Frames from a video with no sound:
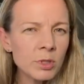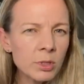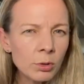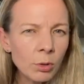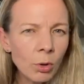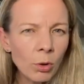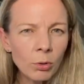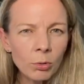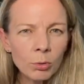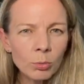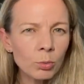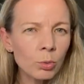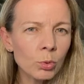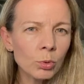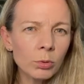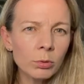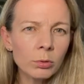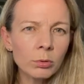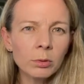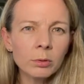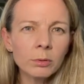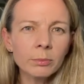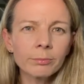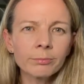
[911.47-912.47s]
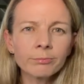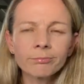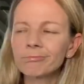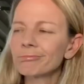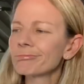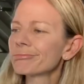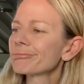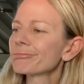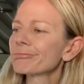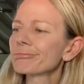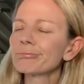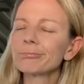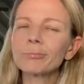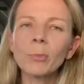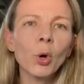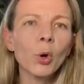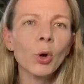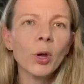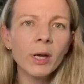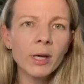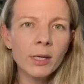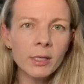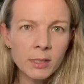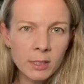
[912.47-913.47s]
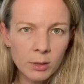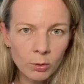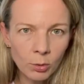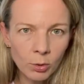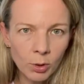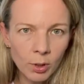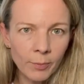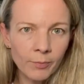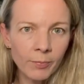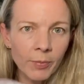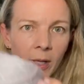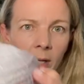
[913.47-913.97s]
Wool Mohair Silk.